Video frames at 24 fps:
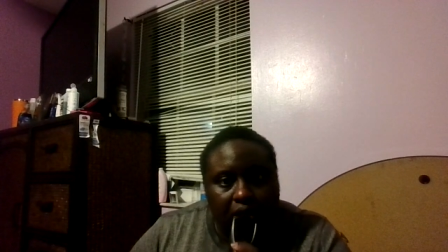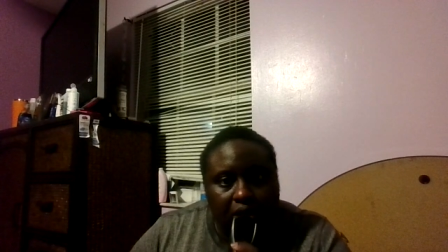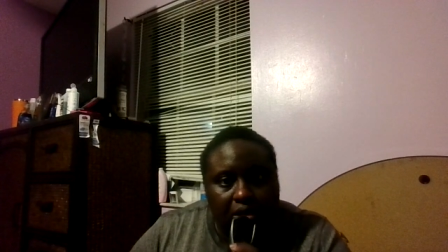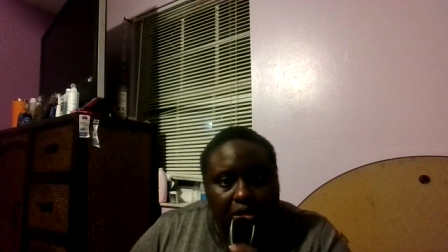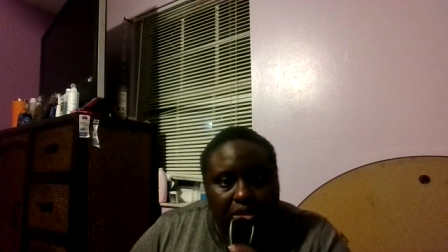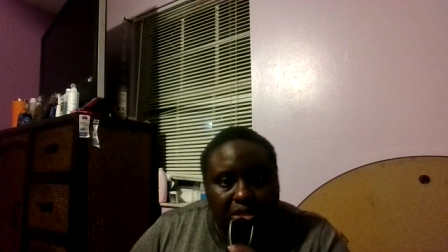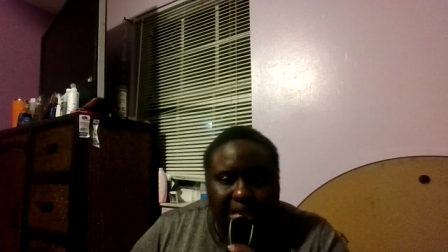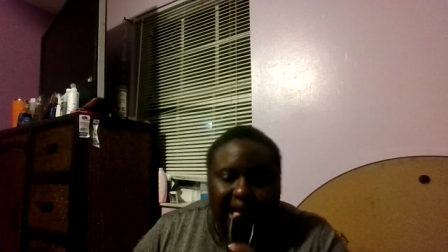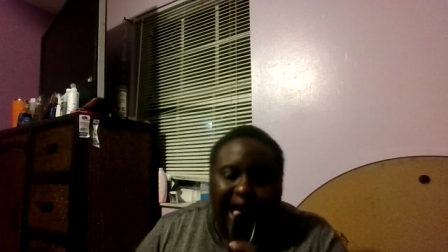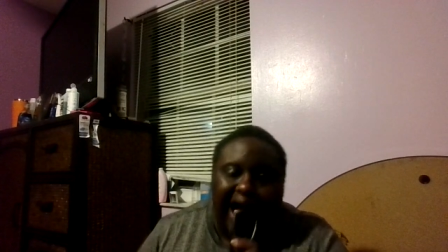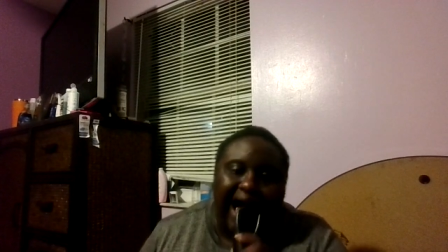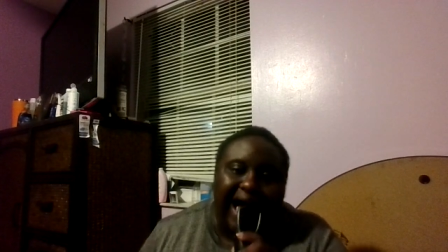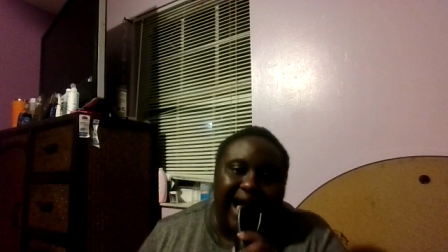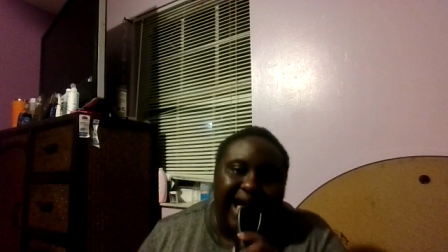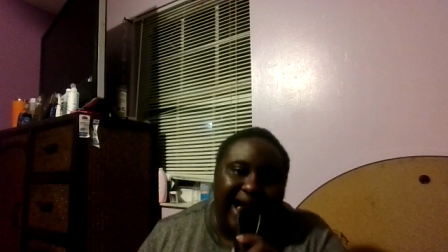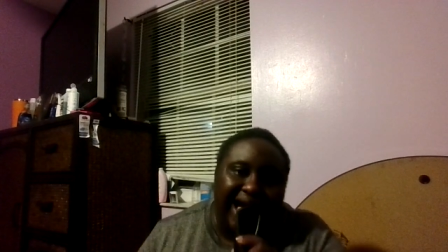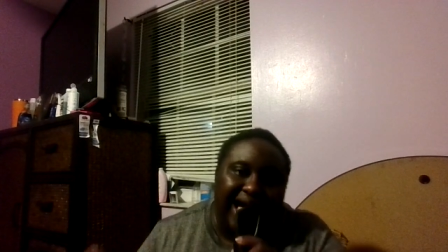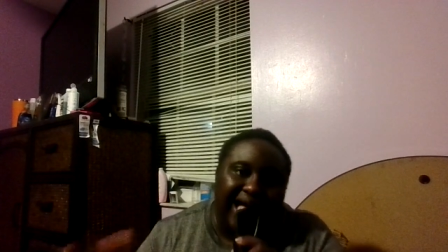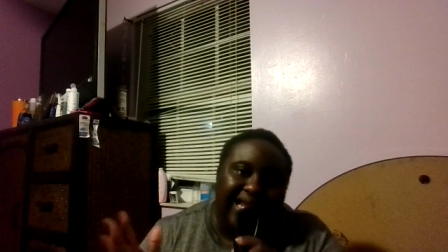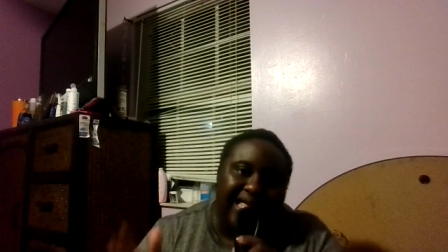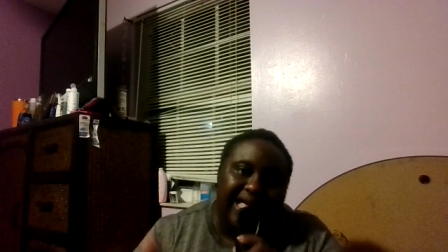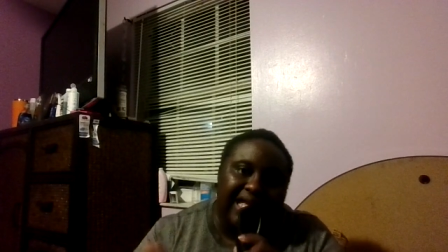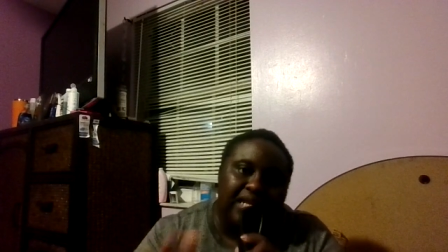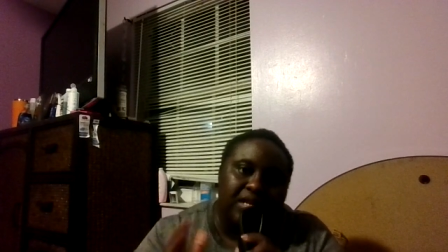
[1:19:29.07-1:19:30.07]
so I
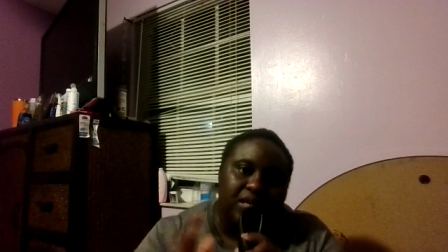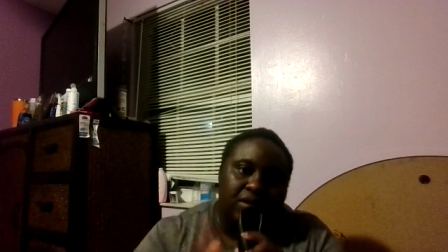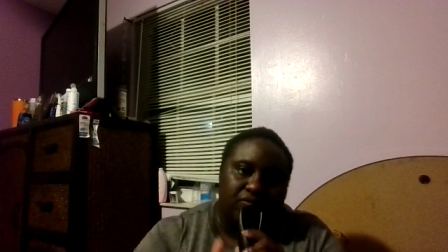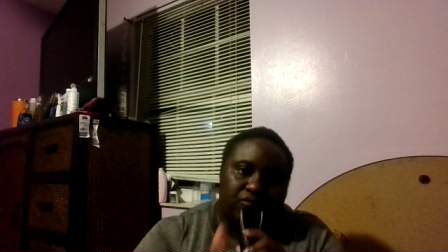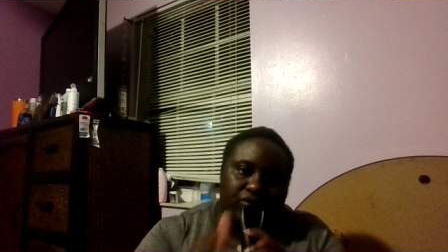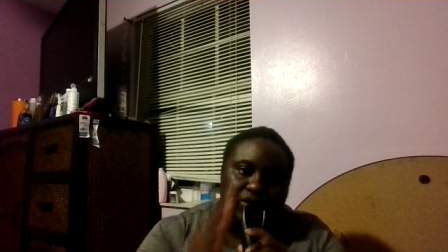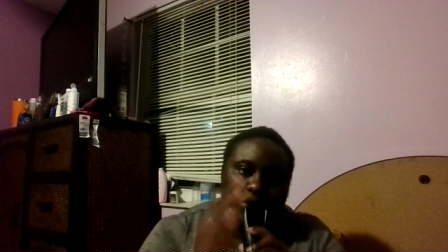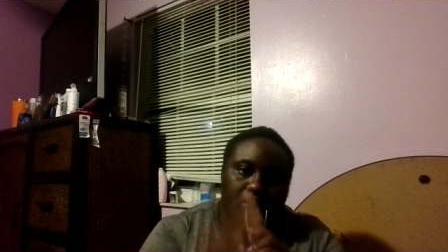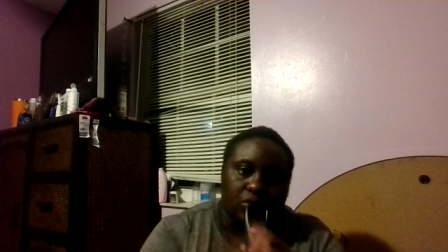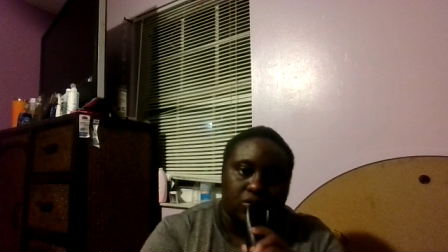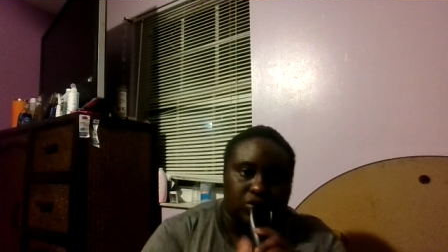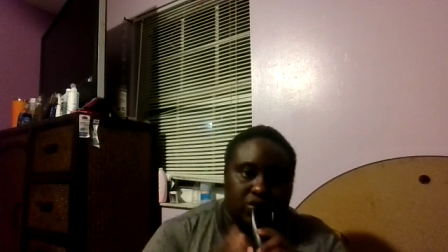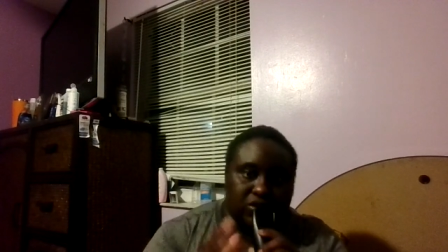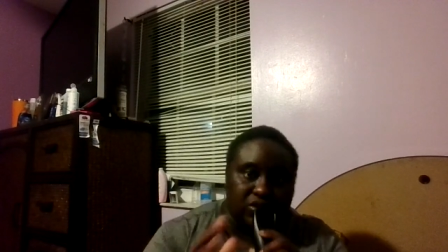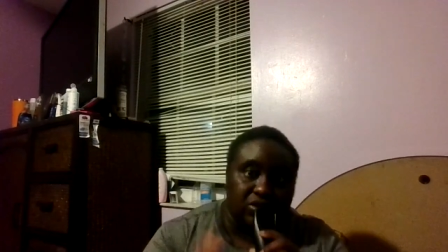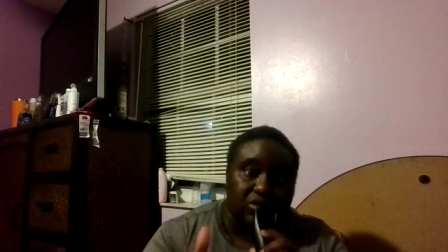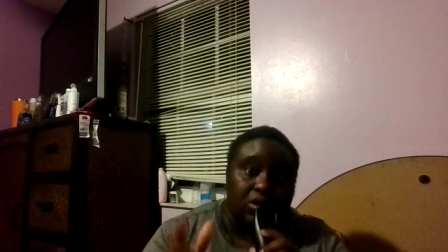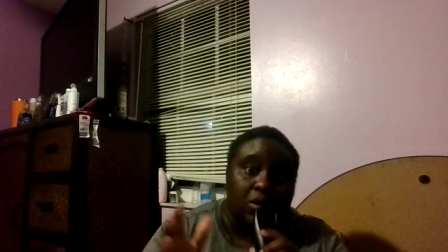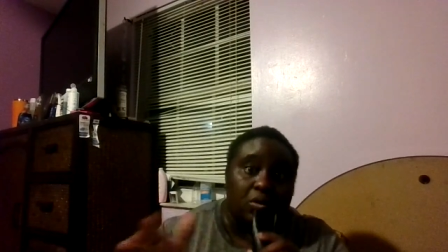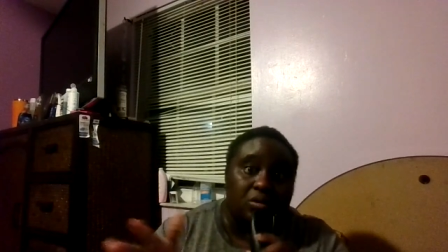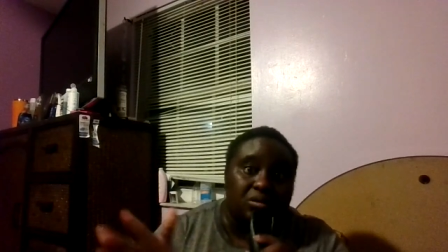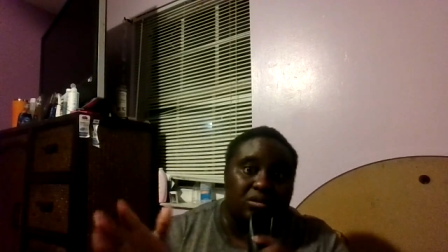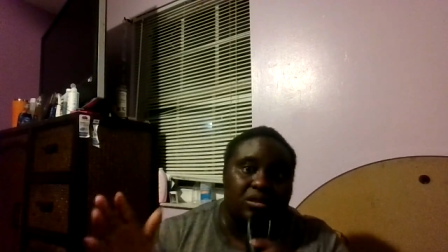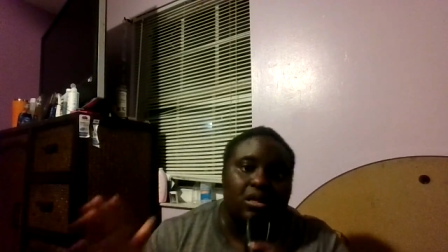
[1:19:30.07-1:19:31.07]
had enough clothes to
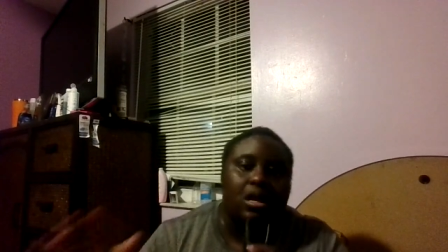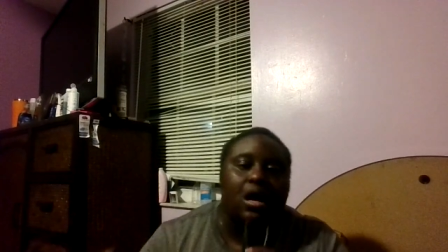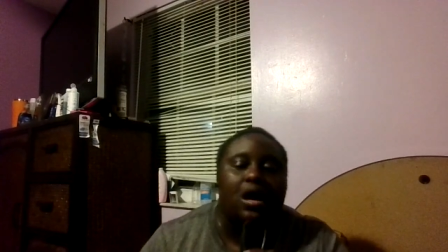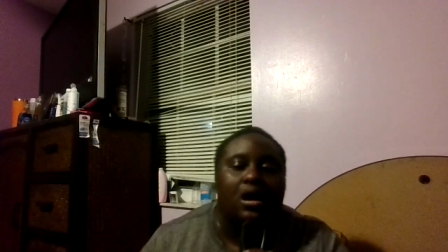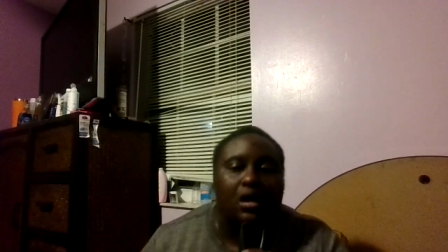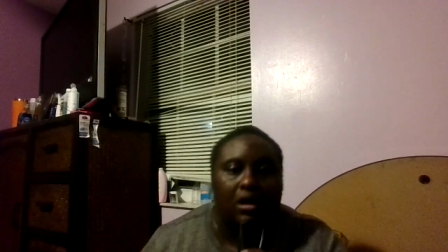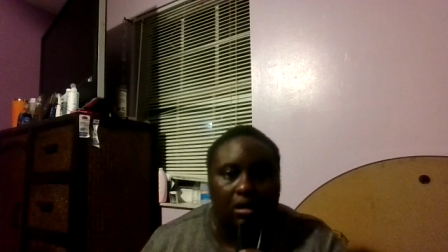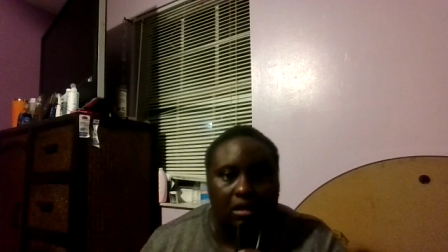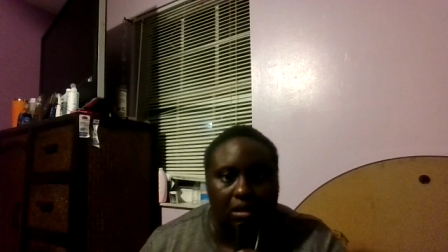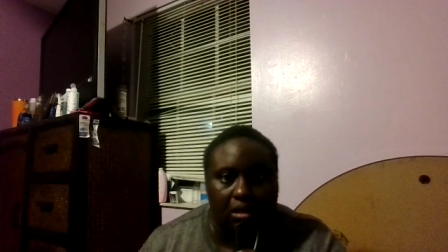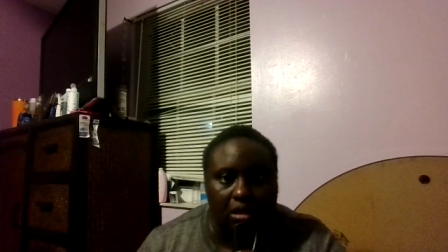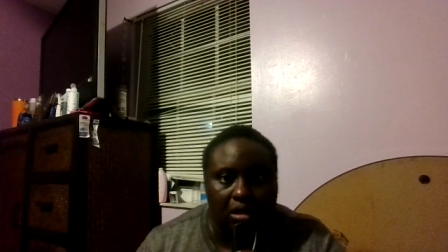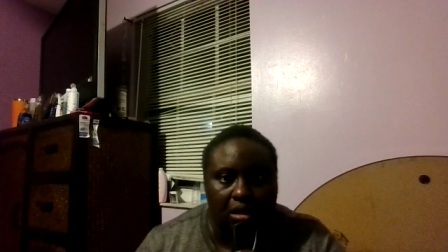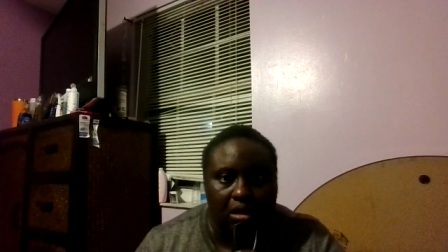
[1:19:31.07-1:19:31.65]
stone dog